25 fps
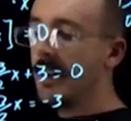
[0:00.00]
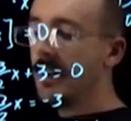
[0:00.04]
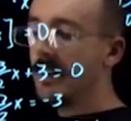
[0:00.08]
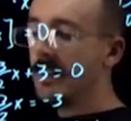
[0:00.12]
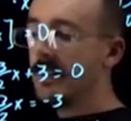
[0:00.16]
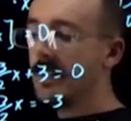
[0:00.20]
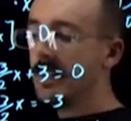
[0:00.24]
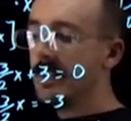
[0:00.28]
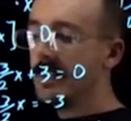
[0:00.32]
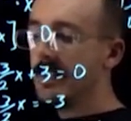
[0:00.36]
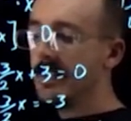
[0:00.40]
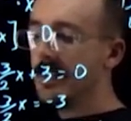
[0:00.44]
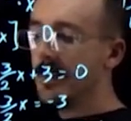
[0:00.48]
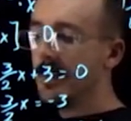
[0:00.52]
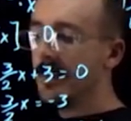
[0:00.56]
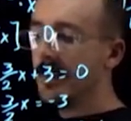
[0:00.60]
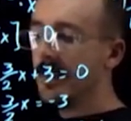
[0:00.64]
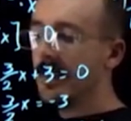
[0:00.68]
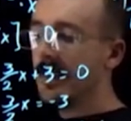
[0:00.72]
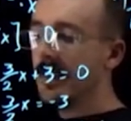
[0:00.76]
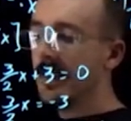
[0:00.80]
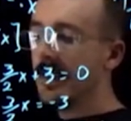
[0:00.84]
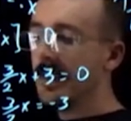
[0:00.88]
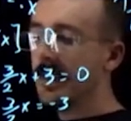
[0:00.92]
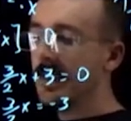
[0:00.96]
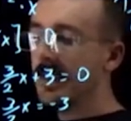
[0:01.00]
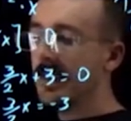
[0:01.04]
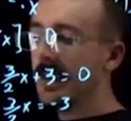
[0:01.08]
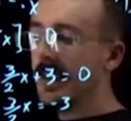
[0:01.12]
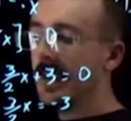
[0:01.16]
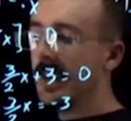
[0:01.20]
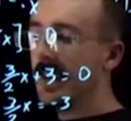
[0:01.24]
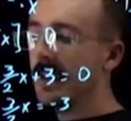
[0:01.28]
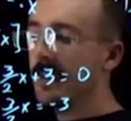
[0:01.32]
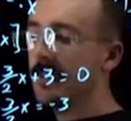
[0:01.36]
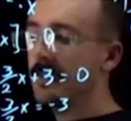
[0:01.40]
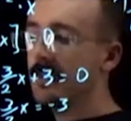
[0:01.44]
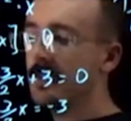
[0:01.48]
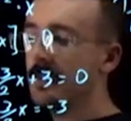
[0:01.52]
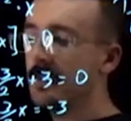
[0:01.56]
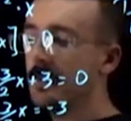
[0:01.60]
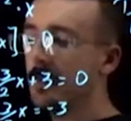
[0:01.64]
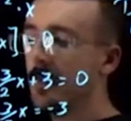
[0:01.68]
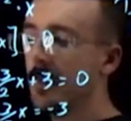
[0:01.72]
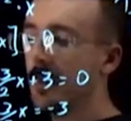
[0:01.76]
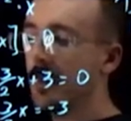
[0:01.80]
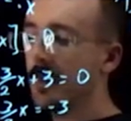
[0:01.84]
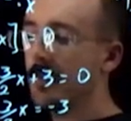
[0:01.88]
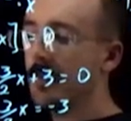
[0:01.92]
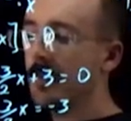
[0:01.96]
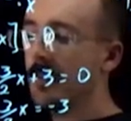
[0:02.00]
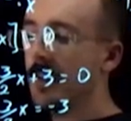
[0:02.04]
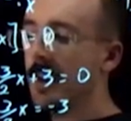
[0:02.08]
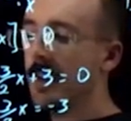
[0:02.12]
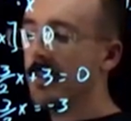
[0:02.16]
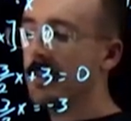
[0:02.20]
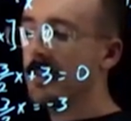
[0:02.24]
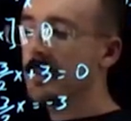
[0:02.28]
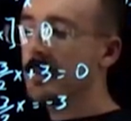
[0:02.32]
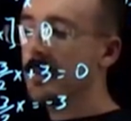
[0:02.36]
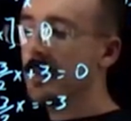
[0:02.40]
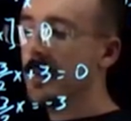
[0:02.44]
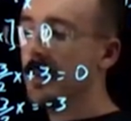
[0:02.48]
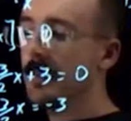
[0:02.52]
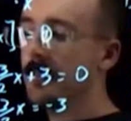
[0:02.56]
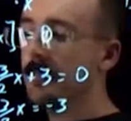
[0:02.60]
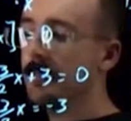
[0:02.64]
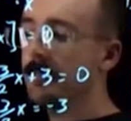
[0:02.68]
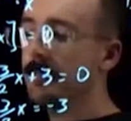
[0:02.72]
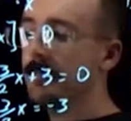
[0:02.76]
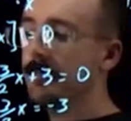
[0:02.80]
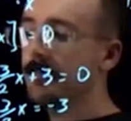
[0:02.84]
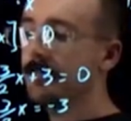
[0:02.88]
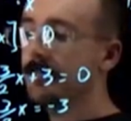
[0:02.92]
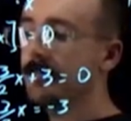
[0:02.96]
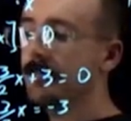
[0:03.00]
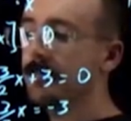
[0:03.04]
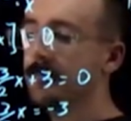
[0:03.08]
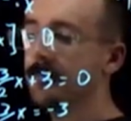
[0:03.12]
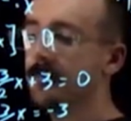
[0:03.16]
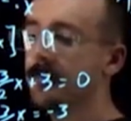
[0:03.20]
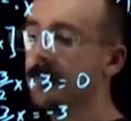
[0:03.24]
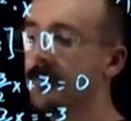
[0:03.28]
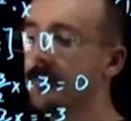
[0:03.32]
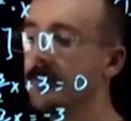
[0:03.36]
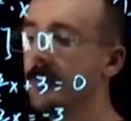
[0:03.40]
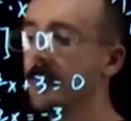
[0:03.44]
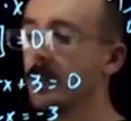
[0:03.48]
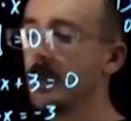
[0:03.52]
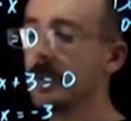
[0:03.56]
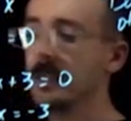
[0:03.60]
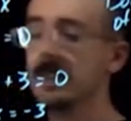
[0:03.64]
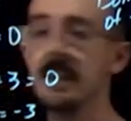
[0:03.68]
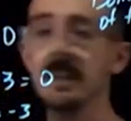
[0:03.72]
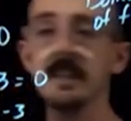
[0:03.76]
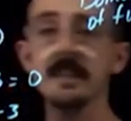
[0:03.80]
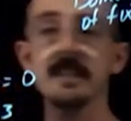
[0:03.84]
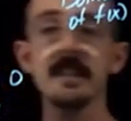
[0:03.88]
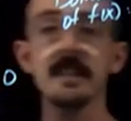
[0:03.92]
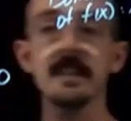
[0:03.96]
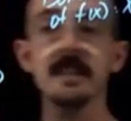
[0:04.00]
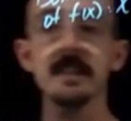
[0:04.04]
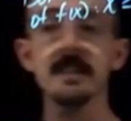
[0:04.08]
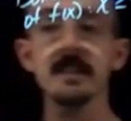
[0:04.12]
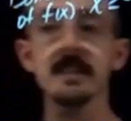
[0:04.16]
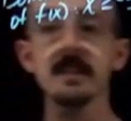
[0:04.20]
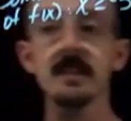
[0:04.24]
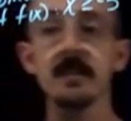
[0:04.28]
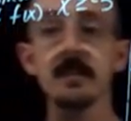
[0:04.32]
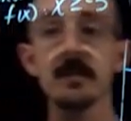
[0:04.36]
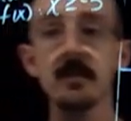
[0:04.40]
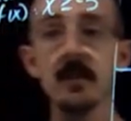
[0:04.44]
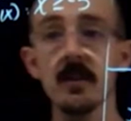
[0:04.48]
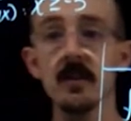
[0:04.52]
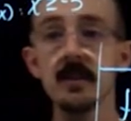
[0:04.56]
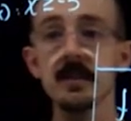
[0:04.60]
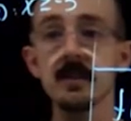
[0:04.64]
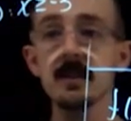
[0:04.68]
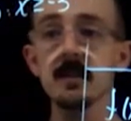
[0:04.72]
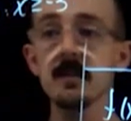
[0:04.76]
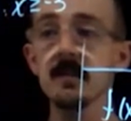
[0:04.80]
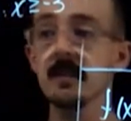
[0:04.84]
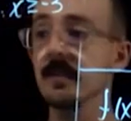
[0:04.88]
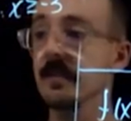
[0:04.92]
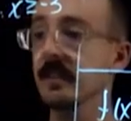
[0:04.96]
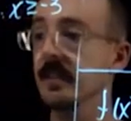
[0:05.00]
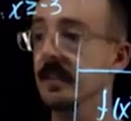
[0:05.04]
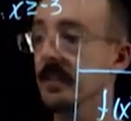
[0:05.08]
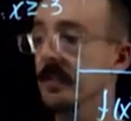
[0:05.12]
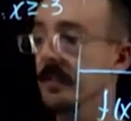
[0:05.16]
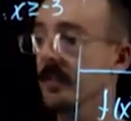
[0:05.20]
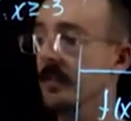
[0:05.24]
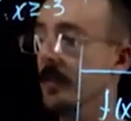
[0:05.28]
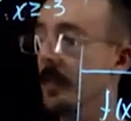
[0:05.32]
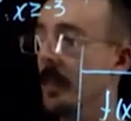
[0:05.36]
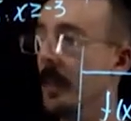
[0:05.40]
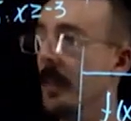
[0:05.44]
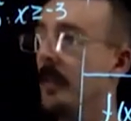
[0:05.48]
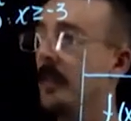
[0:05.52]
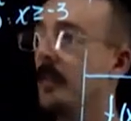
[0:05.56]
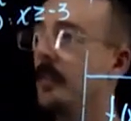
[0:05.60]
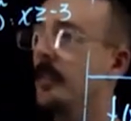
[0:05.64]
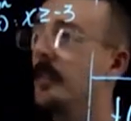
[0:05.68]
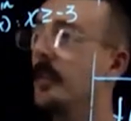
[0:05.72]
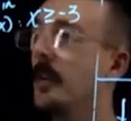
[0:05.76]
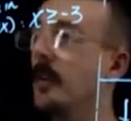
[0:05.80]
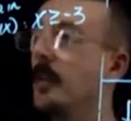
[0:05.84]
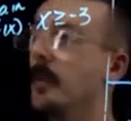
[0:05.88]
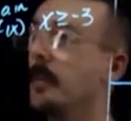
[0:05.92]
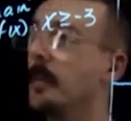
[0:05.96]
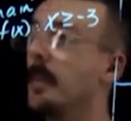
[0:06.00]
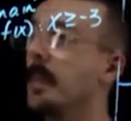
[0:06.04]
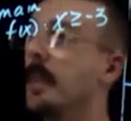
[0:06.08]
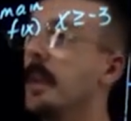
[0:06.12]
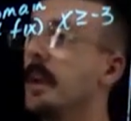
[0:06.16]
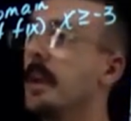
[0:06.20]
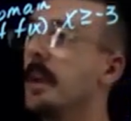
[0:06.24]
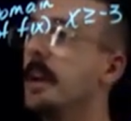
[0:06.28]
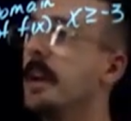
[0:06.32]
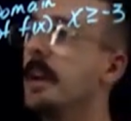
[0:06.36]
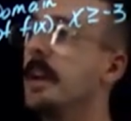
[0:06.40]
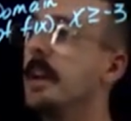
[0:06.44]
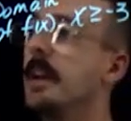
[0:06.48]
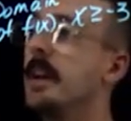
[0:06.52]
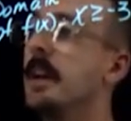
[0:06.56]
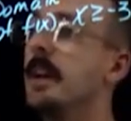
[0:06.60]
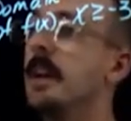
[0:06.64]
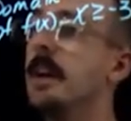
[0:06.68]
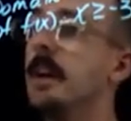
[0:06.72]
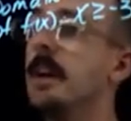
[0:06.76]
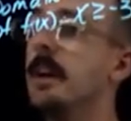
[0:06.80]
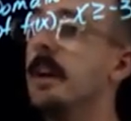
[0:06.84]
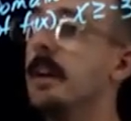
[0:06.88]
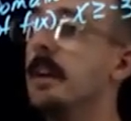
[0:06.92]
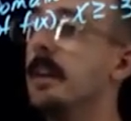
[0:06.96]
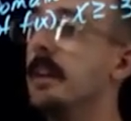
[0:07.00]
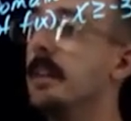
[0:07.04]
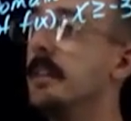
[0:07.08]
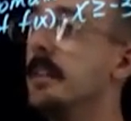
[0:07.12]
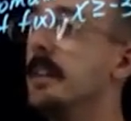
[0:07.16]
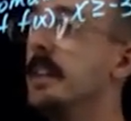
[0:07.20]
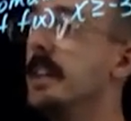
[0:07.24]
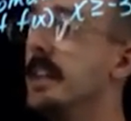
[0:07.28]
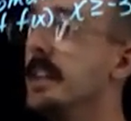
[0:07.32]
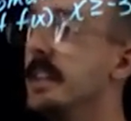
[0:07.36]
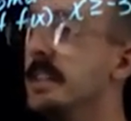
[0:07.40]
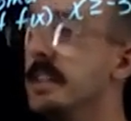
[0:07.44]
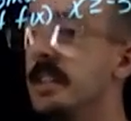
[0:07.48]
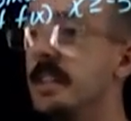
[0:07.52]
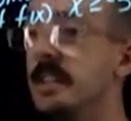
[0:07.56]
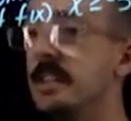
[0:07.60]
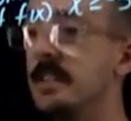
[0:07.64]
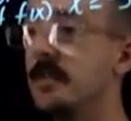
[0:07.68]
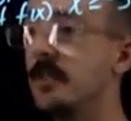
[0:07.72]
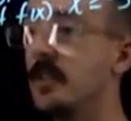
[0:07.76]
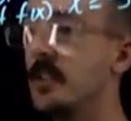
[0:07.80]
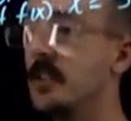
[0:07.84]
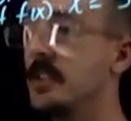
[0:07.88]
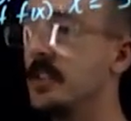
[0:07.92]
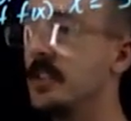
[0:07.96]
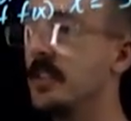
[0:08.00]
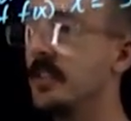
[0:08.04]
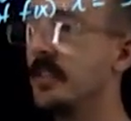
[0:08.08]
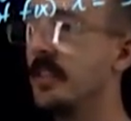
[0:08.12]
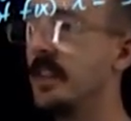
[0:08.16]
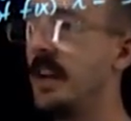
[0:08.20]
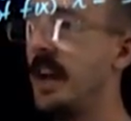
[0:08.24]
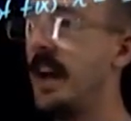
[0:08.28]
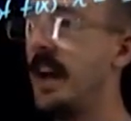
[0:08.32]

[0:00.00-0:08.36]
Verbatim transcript: and I'll test something like negative 2.5 as well. We're testing this in the first derivative. So the easiest version